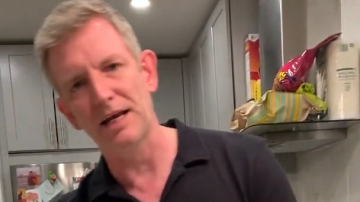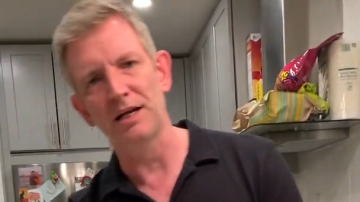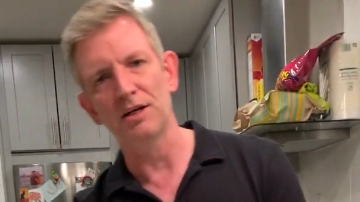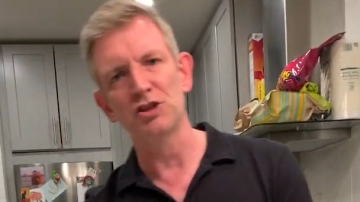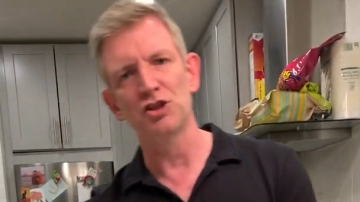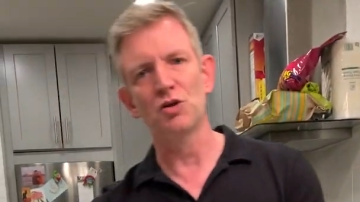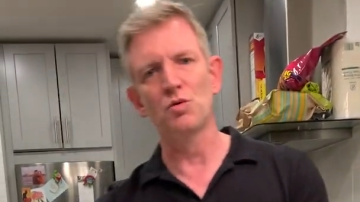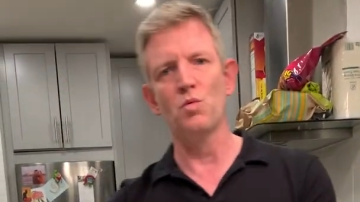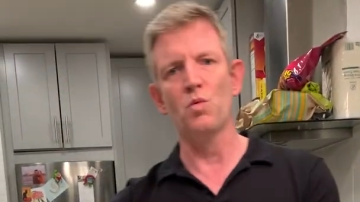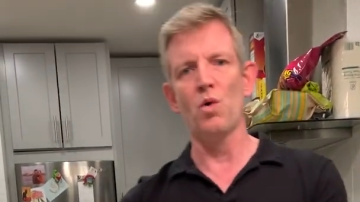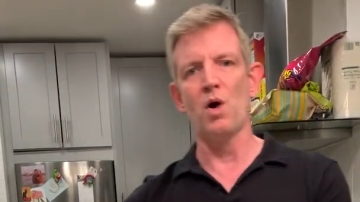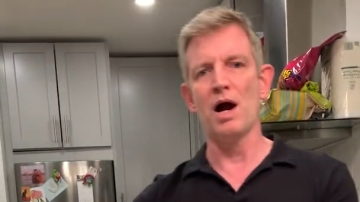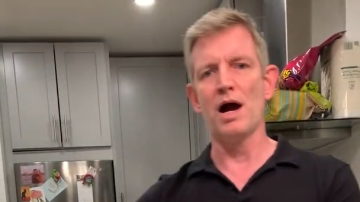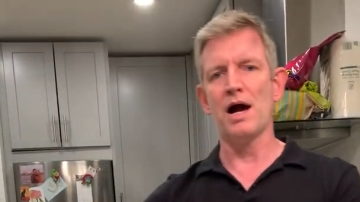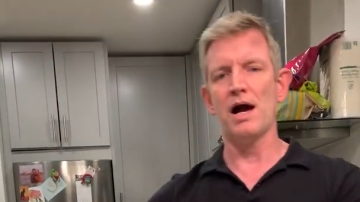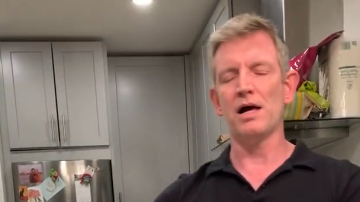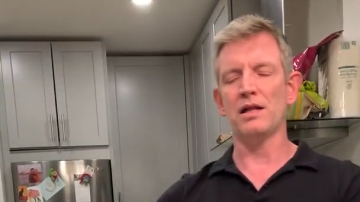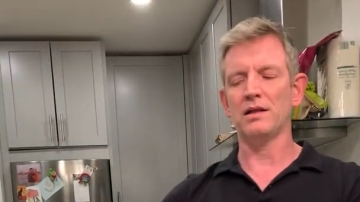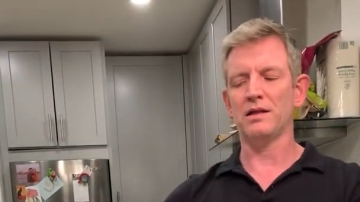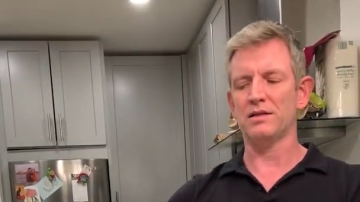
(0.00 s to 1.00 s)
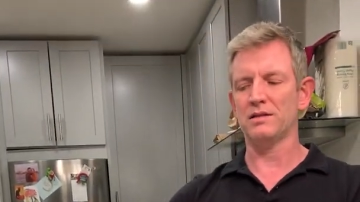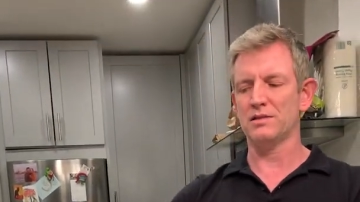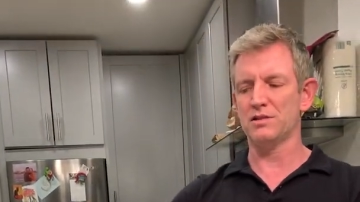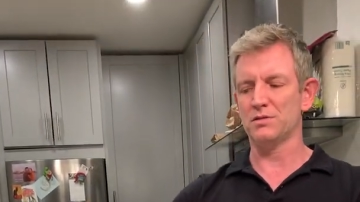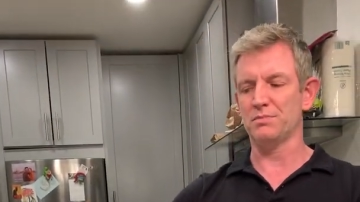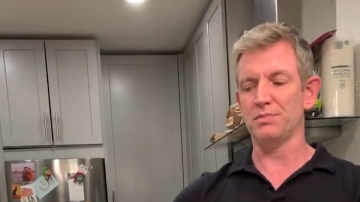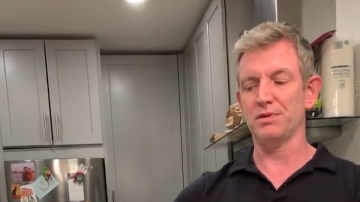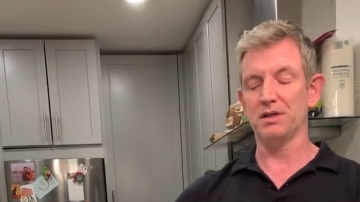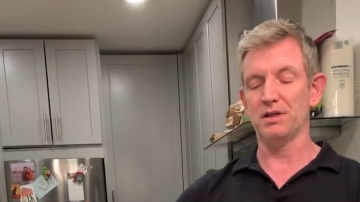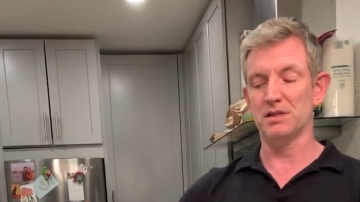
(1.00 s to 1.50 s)
energy while it
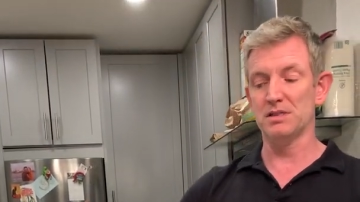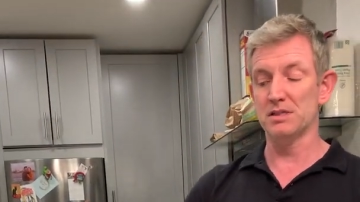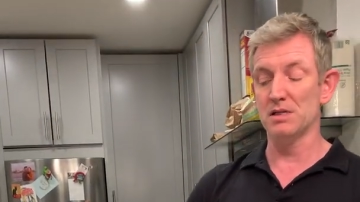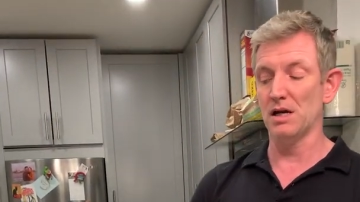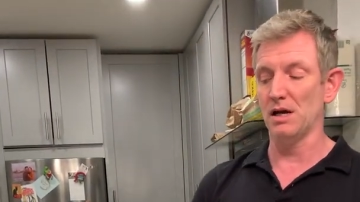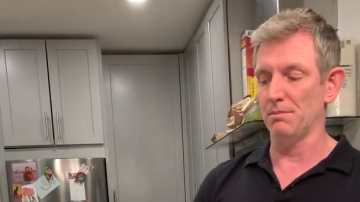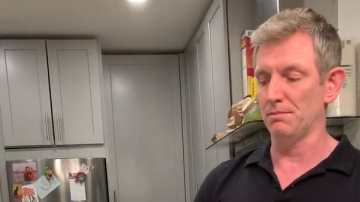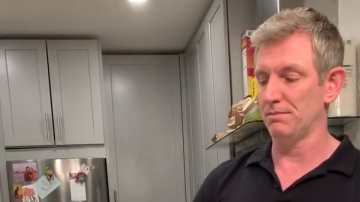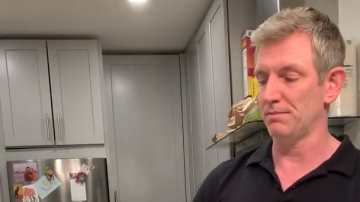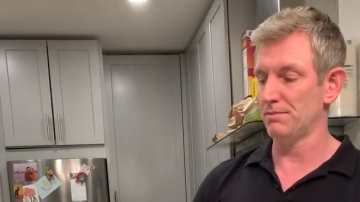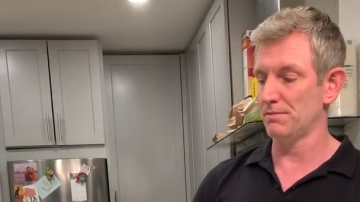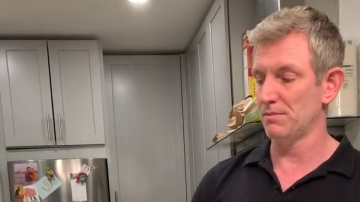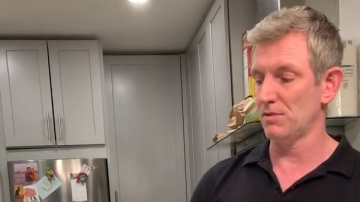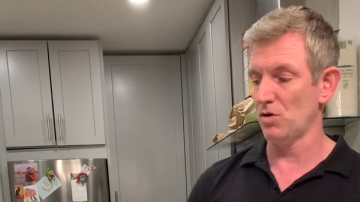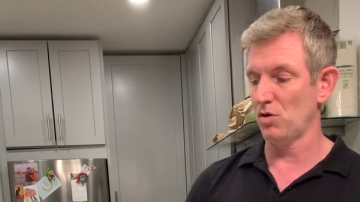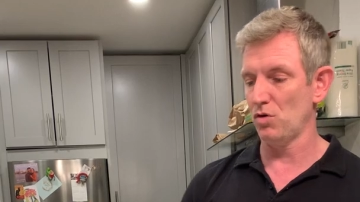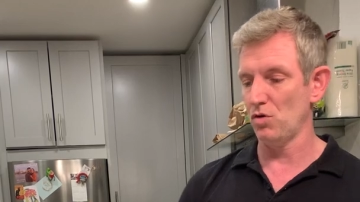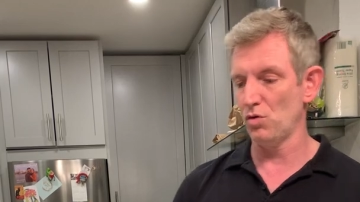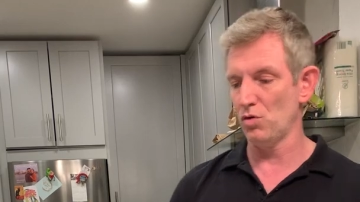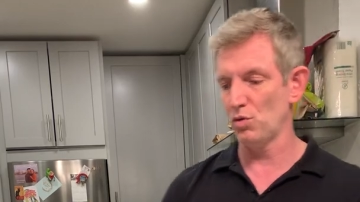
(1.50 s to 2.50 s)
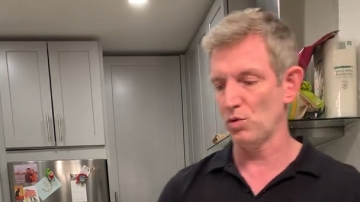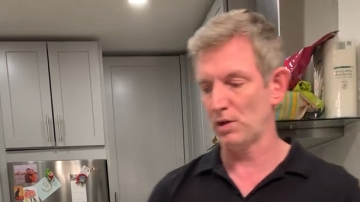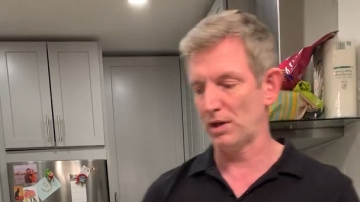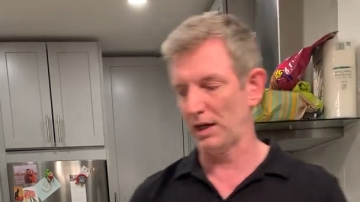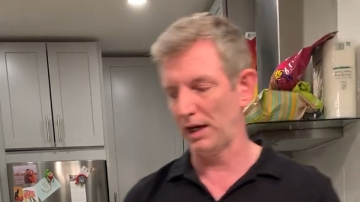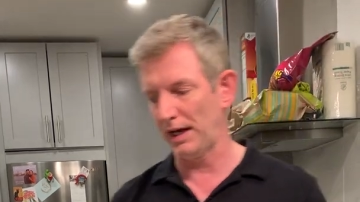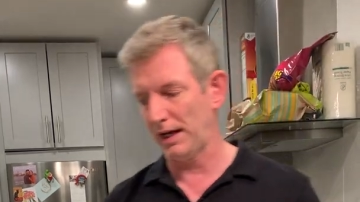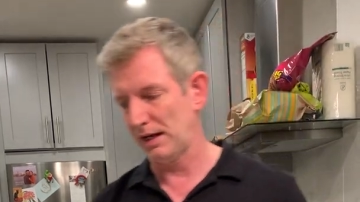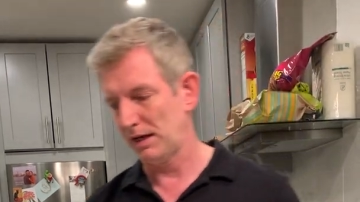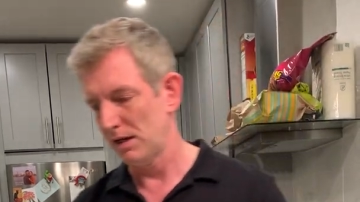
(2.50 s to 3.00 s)
speeds up.
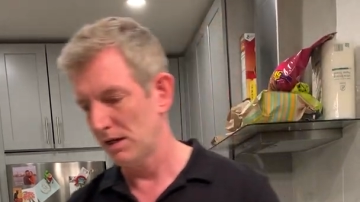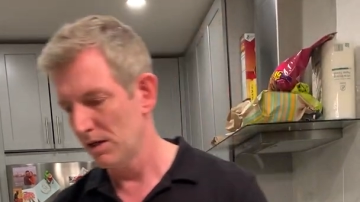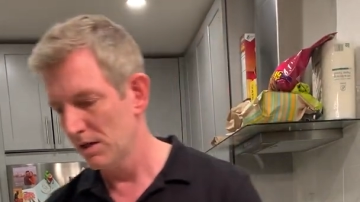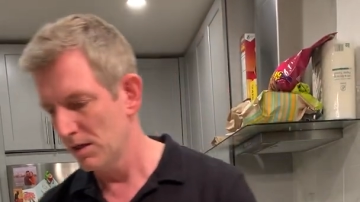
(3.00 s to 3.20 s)
Okay,